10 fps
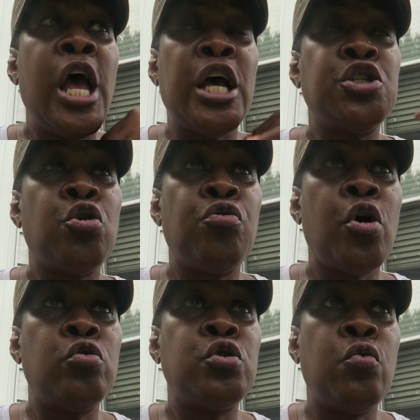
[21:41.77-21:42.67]
And so
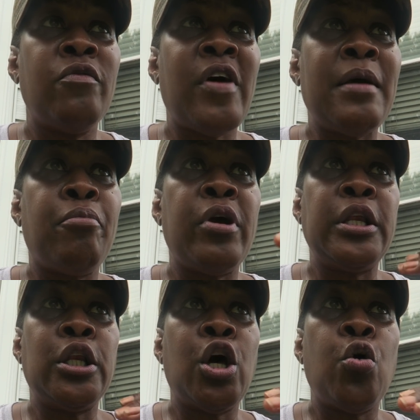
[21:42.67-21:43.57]
those who are
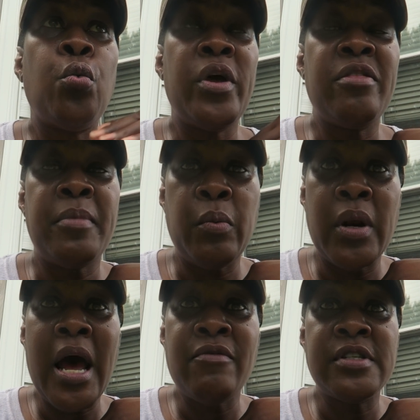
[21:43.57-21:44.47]
vibrating low with me
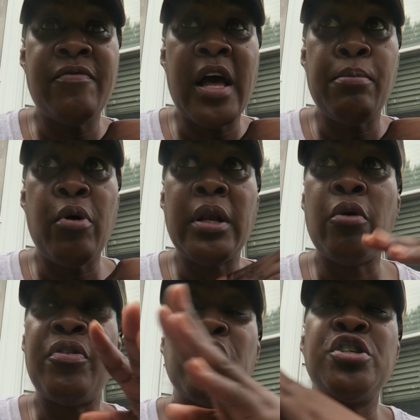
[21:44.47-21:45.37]
when I was vibrating
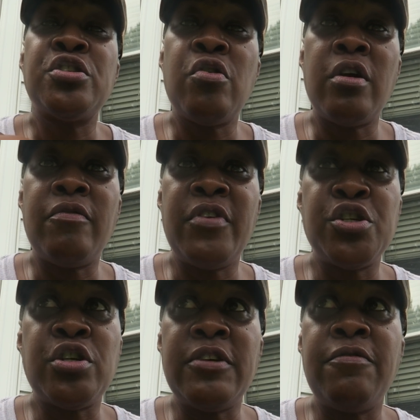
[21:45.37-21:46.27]
low, they're just going to
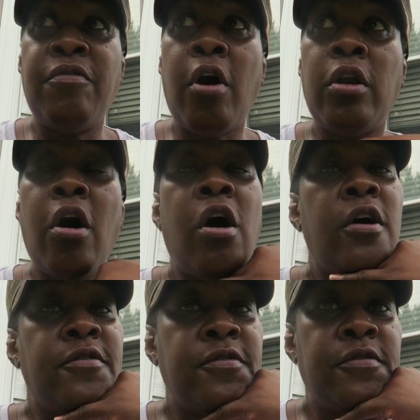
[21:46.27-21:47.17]
eventually fall
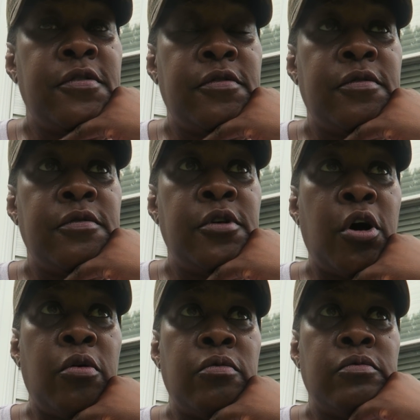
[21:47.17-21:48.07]
off. You
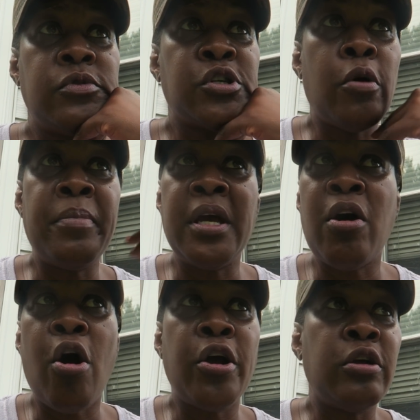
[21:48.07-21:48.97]
know, it's going to be an
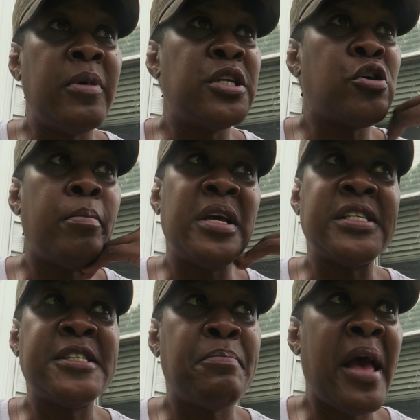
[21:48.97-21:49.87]
argument. It's going to be a
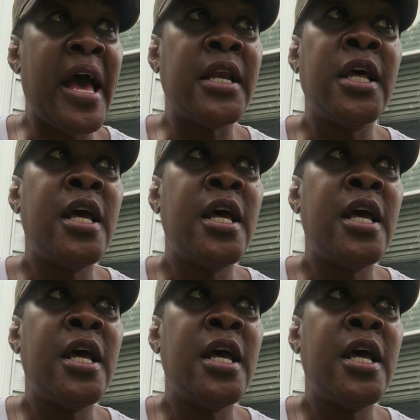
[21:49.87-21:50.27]
spat.